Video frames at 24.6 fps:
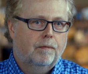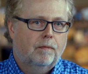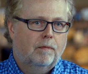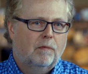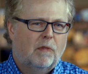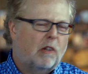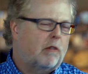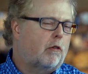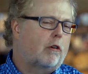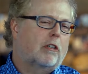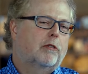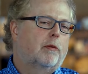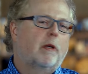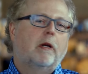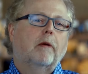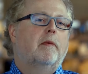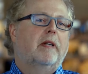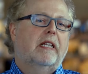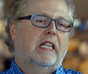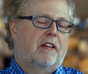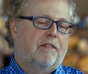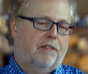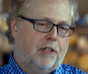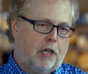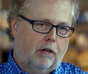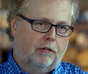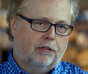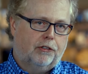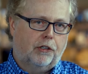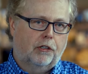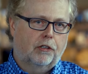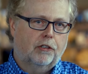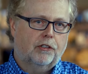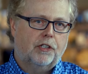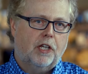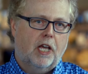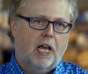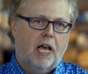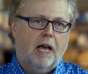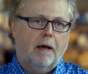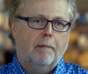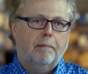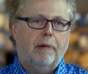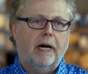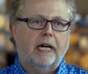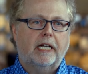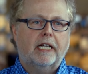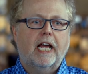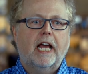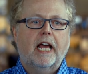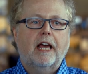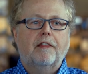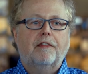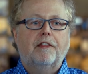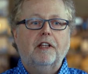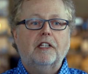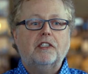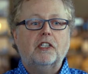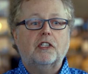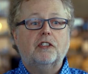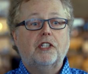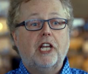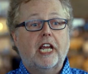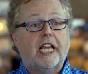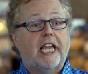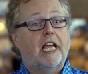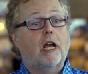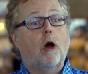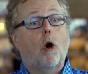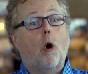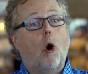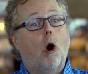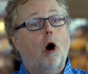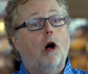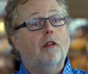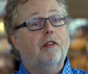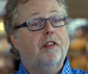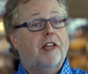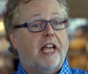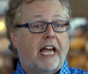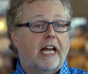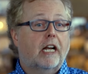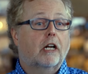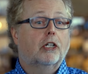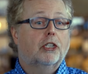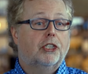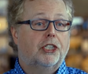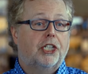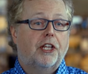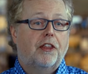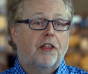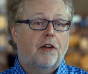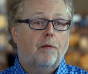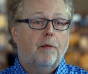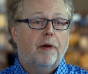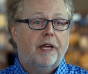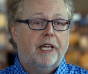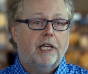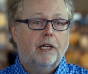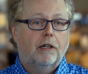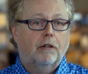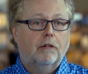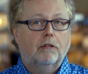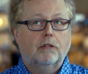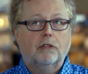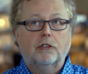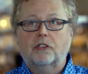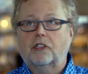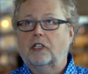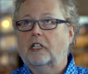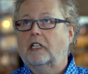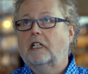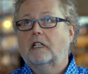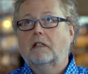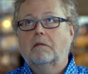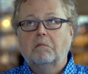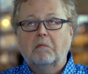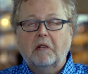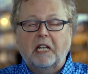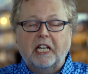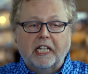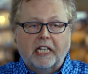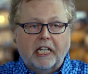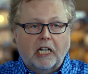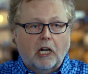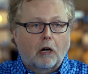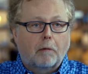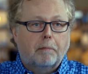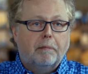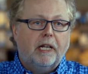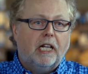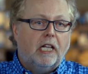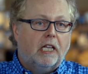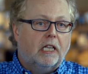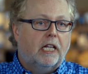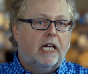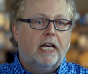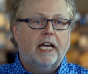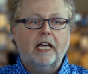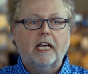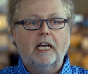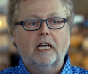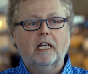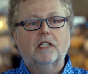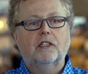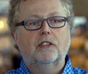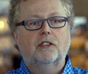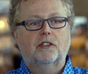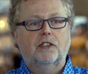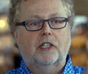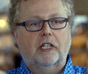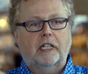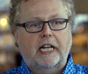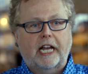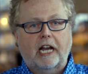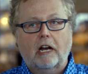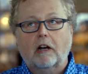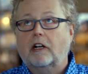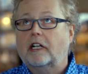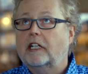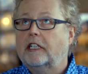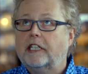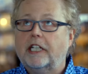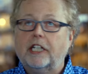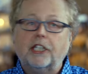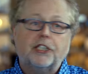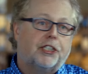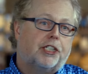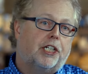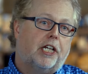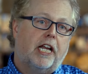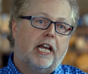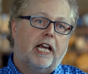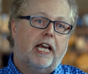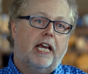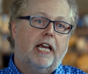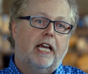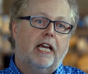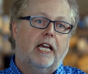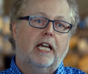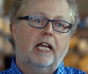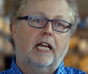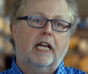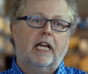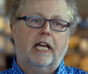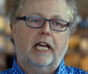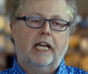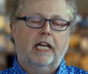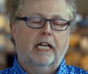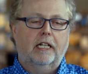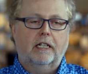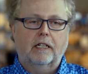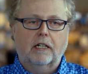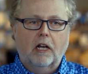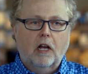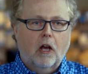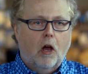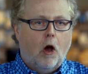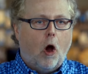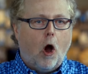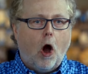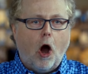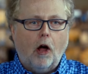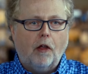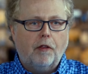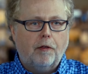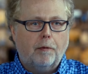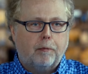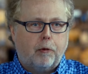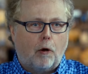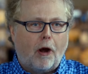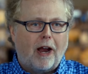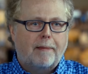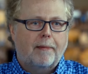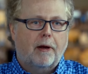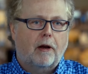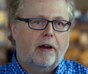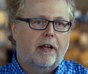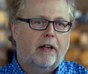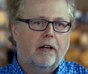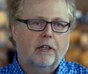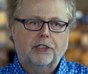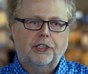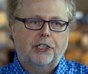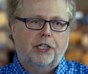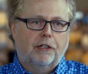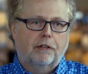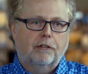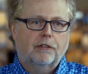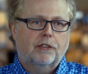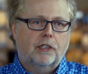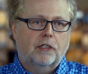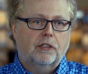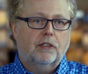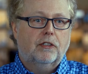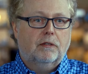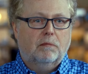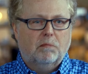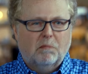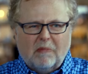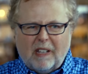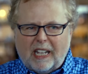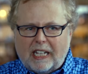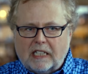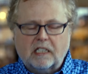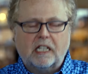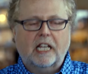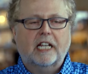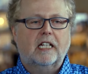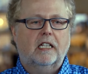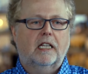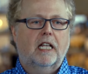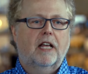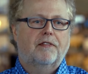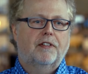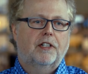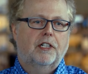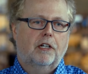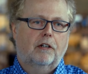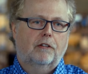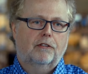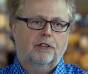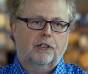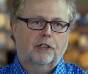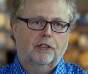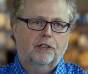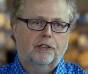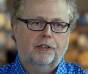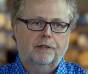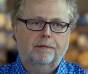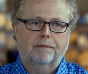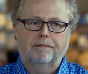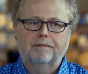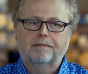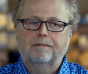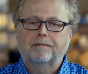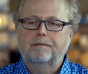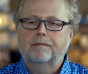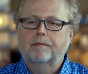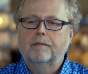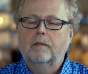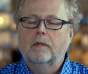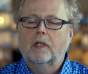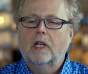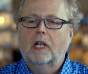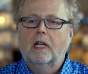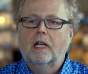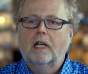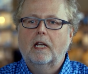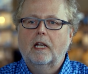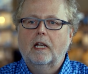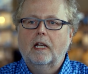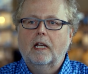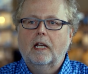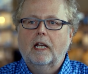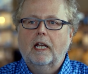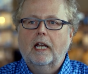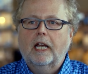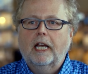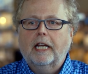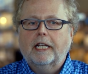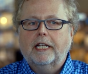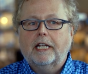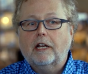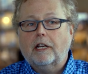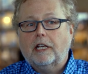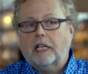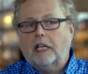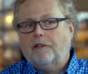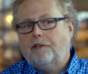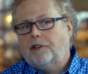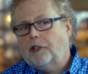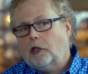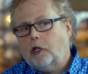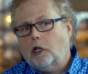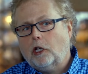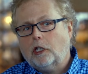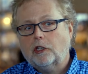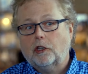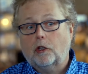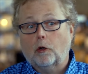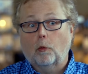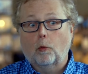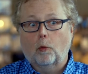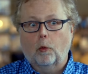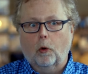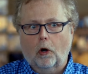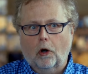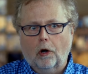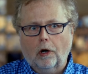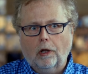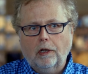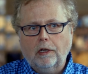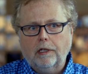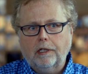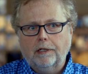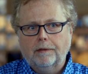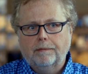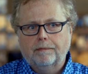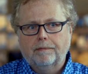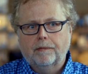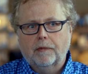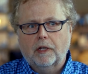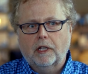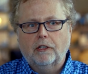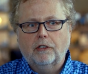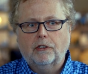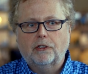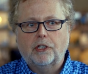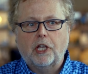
Now, of course, we don't really have toasters, but this is taking all the energy that we use in heating our buildings, in air conditioning, in all the primary energy uses. It's like eleven toasters. Now, if you look at the world and you